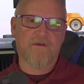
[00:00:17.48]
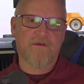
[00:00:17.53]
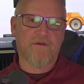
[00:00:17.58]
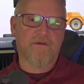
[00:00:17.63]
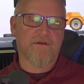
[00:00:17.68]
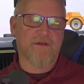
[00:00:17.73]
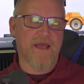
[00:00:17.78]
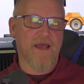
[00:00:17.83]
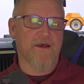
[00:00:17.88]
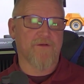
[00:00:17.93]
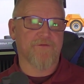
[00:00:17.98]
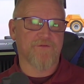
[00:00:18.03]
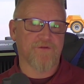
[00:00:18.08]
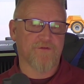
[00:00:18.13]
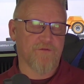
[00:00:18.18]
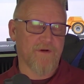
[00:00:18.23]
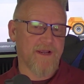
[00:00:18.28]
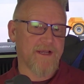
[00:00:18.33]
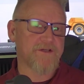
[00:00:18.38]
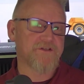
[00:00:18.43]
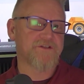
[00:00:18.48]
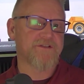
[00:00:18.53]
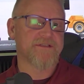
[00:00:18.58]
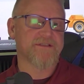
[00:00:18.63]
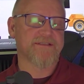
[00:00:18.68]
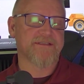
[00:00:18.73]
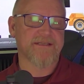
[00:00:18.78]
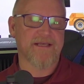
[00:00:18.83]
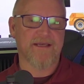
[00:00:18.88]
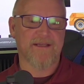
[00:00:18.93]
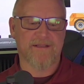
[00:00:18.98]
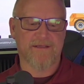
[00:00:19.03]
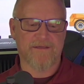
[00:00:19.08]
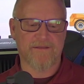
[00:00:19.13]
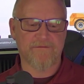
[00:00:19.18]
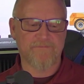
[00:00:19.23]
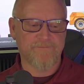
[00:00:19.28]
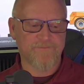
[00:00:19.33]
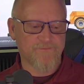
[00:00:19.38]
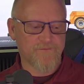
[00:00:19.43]
Now, direction
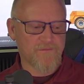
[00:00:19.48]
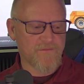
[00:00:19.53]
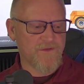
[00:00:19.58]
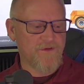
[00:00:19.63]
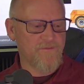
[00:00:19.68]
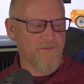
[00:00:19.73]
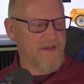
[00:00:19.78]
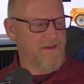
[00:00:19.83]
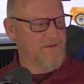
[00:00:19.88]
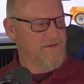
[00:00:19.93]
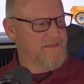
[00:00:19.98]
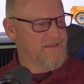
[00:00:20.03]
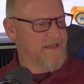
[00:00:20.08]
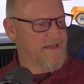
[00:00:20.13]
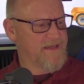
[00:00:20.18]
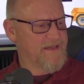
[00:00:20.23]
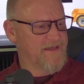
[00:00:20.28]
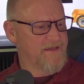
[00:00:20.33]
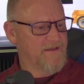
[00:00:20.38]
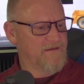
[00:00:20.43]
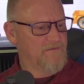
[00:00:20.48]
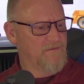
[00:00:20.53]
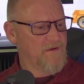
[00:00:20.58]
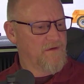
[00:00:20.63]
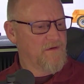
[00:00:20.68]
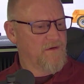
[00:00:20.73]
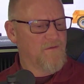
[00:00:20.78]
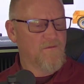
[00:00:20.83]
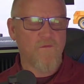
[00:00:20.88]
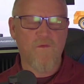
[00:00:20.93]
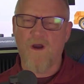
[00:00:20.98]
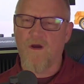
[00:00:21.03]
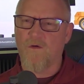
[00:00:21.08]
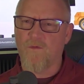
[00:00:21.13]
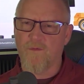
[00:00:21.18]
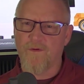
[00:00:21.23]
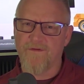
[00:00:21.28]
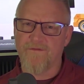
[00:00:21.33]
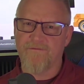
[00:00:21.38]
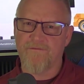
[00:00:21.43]
setting, you may say, well,
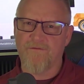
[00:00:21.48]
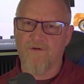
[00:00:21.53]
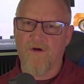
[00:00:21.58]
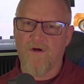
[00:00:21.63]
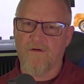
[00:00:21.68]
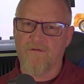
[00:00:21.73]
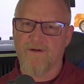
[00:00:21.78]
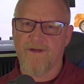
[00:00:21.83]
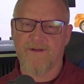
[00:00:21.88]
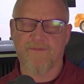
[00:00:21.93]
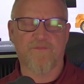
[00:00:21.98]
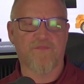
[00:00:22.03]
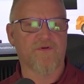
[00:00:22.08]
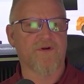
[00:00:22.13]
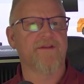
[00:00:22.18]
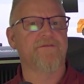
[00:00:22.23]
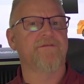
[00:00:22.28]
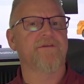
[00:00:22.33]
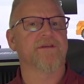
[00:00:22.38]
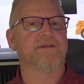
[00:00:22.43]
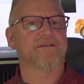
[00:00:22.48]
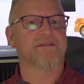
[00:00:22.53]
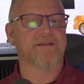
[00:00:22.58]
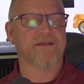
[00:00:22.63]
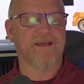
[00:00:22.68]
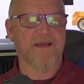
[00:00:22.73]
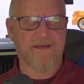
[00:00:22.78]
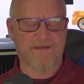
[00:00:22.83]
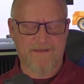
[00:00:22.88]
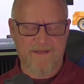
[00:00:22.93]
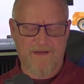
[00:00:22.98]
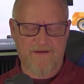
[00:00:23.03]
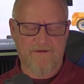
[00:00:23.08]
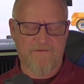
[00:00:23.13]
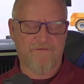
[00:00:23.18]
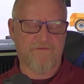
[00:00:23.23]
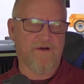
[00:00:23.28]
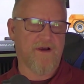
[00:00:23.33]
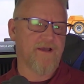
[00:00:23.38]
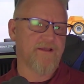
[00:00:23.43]
we've already previously
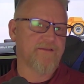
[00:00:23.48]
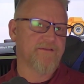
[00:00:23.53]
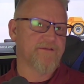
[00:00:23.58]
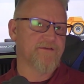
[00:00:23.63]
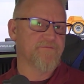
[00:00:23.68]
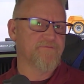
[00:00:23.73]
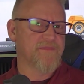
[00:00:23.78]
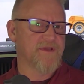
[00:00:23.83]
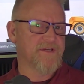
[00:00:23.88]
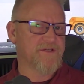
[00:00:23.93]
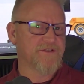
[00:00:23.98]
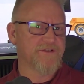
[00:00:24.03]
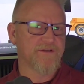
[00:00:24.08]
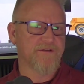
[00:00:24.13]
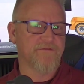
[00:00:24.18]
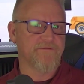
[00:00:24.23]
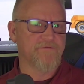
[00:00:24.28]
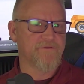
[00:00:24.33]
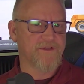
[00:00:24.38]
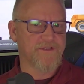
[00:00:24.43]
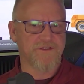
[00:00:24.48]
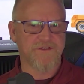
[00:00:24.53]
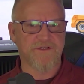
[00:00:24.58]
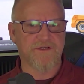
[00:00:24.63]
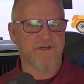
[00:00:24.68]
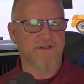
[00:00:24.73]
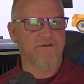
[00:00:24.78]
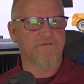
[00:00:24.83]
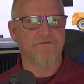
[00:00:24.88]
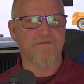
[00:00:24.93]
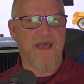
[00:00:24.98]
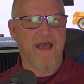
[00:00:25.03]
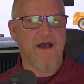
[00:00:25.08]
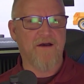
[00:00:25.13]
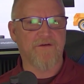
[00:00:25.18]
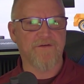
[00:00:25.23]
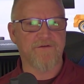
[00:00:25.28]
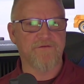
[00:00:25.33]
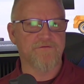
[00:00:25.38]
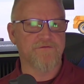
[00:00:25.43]
identified the mission, vision, and
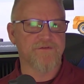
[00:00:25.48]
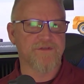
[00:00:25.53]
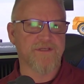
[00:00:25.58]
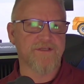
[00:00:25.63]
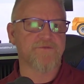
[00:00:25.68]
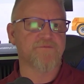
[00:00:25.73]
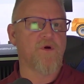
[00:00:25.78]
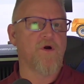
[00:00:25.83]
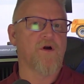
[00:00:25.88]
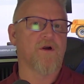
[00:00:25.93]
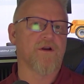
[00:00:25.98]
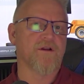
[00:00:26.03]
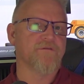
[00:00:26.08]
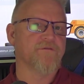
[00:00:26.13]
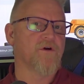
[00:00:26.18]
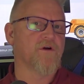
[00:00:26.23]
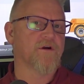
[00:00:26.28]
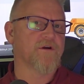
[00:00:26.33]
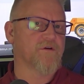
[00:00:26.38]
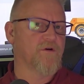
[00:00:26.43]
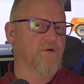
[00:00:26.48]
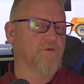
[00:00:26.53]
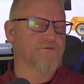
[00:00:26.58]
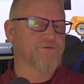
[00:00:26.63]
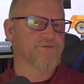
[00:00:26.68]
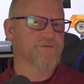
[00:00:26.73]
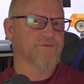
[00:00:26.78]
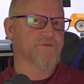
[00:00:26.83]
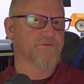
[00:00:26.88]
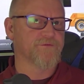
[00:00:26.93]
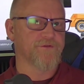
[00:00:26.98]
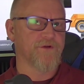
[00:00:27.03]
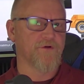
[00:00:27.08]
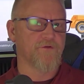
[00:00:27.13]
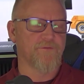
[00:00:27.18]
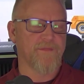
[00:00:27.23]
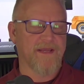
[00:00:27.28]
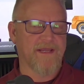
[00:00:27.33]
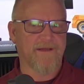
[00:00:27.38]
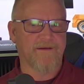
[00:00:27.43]
values as part of our cultural
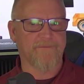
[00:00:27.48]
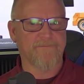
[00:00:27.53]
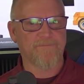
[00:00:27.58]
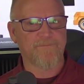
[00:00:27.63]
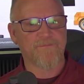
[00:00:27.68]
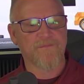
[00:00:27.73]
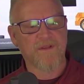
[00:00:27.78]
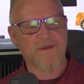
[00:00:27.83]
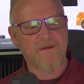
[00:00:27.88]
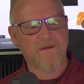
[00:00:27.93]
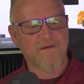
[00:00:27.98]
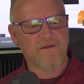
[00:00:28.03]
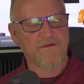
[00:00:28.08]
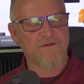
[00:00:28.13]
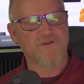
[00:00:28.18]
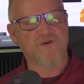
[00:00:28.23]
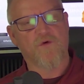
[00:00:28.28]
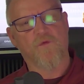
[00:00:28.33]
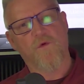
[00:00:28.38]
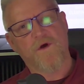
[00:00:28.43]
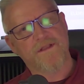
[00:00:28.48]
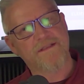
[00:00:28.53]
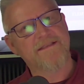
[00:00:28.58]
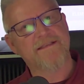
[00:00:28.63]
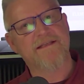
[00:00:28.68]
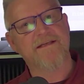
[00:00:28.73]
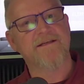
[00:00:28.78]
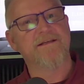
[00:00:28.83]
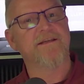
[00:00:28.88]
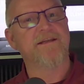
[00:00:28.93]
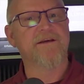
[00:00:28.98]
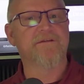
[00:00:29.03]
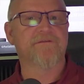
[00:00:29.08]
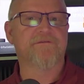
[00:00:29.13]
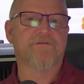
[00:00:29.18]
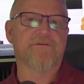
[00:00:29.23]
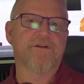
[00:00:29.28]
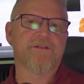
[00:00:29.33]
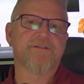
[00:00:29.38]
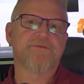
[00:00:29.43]
domain. So, what's the
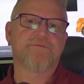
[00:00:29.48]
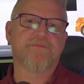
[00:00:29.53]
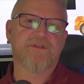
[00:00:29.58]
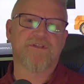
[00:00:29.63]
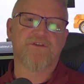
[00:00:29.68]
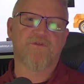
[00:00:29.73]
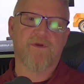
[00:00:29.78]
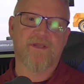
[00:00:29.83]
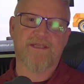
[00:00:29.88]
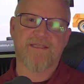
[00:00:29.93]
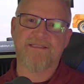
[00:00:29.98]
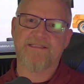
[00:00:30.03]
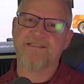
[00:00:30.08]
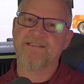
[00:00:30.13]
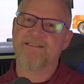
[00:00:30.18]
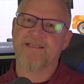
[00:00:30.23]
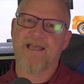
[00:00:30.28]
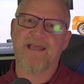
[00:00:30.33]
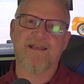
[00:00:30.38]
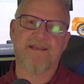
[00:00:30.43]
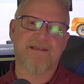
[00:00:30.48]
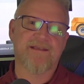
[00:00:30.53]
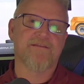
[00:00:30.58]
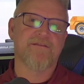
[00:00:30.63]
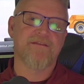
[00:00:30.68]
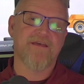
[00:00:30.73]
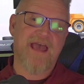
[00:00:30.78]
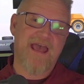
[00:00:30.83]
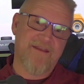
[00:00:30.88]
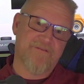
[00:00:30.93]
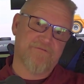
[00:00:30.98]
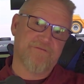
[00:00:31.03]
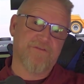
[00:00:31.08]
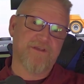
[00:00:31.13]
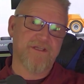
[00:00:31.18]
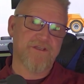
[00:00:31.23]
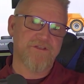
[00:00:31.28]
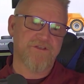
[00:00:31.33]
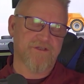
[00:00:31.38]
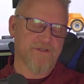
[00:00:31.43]
difference between setting that
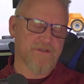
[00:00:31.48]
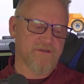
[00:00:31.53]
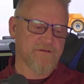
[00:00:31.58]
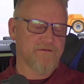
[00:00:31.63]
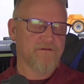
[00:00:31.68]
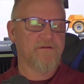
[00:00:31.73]
vision